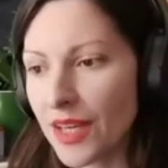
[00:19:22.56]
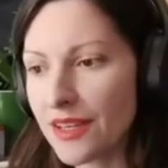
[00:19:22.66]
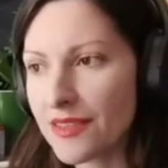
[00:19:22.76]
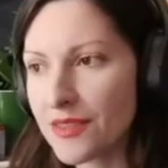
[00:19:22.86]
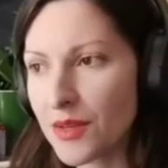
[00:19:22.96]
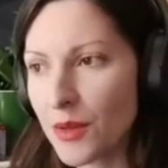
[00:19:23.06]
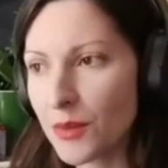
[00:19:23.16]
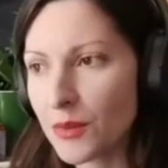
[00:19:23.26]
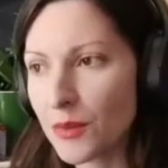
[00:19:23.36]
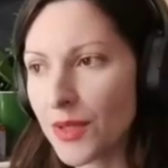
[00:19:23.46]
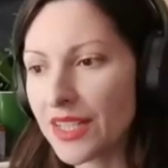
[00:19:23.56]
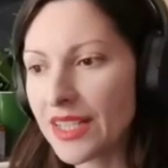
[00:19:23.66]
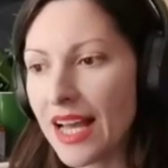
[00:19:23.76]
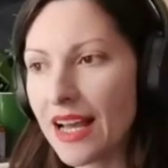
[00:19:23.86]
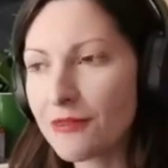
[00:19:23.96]
Okay, so we're
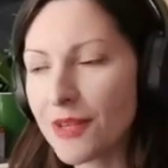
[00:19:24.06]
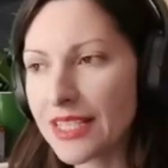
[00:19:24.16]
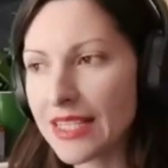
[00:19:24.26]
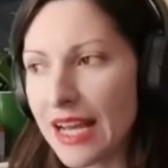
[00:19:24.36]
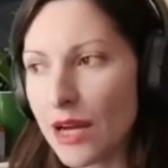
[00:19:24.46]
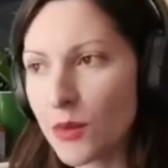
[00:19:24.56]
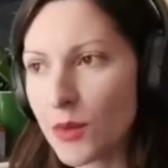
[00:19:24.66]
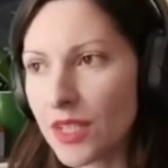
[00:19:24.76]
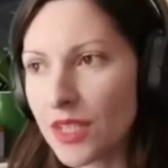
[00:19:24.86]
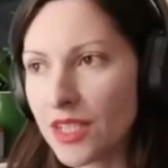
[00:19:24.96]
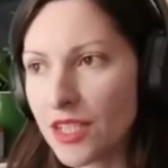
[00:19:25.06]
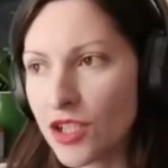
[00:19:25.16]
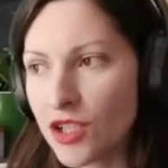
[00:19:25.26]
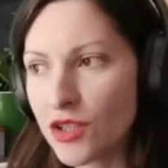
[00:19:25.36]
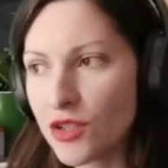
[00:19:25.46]
gonna have right now
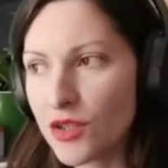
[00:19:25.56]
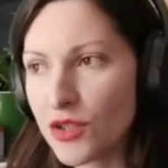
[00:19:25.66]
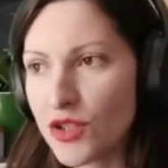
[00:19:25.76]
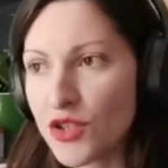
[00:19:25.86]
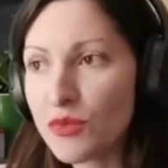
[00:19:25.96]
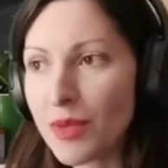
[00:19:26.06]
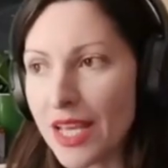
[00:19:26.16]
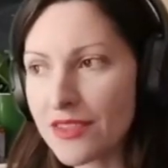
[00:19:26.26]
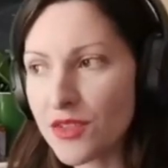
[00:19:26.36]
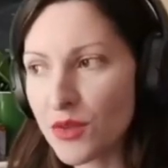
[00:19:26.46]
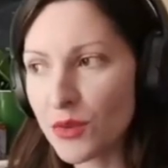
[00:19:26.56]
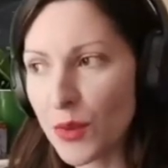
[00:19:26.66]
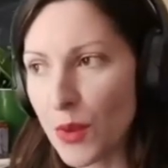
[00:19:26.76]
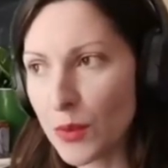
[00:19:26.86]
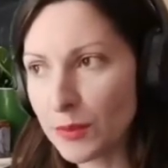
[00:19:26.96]
2 plants to
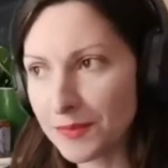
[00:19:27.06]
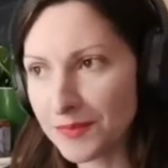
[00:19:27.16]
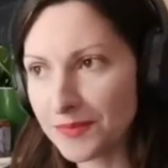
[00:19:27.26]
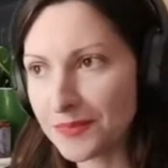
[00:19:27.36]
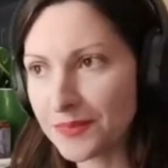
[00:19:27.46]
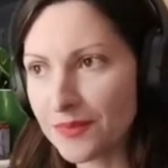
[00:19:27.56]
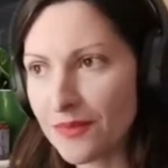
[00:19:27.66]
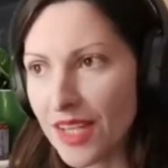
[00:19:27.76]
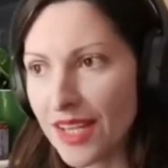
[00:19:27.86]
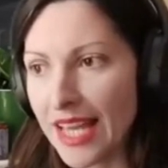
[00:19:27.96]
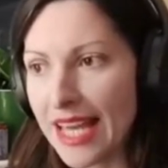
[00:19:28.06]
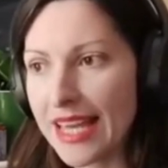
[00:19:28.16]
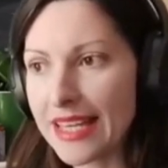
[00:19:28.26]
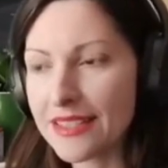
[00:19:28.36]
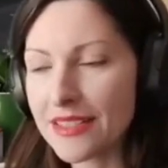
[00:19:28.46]
grow,
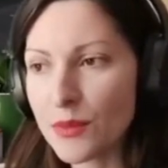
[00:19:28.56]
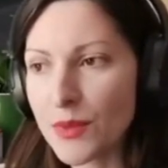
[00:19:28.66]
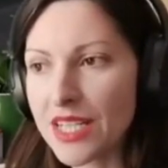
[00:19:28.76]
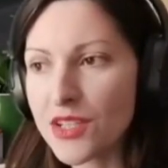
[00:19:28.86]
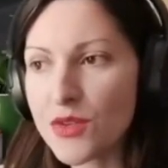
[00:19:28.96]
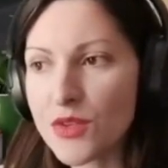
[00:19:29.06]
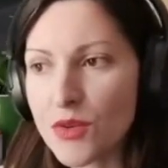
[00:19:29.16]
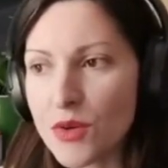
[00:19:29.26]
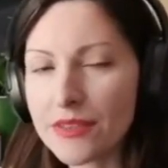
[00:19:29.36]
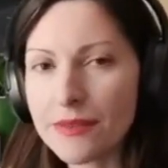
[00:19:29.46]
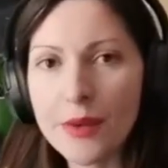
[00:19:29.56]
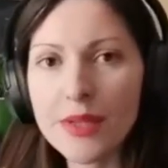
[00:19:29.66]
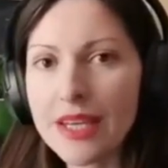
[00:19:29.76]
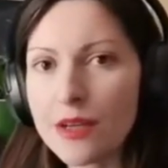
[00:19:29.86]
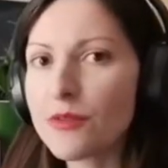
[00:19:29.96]
and we need to sort
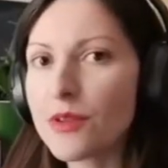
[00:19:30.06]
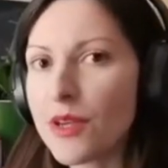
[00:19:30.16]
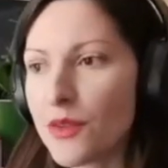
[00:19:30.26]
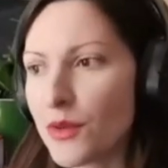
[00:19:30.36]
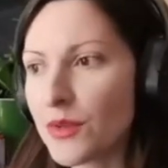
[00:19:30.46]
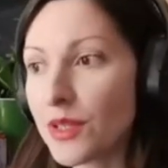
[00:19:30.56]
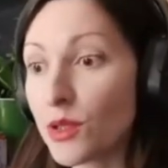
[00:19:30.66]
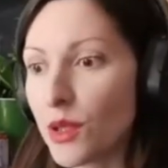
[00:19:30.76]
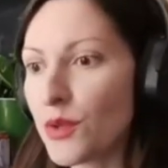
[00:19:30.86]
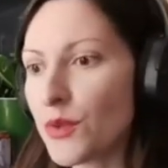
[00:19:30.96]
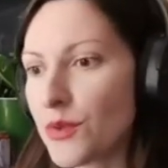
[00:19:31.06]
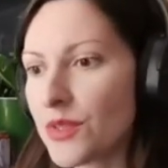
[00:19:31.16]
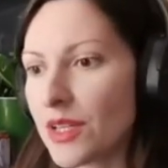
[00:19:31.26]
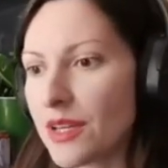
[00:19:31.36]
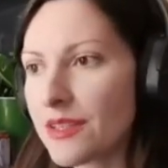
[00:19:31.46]
very carefully through the
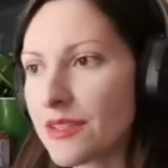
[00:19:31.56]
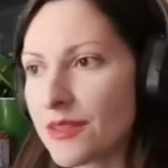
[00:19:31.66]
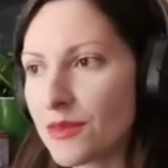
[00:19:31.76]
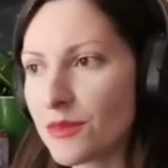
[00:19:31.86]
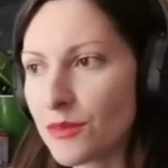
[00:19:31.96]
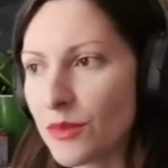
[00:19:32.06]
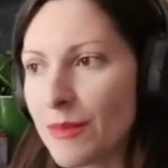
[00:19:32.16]
clues because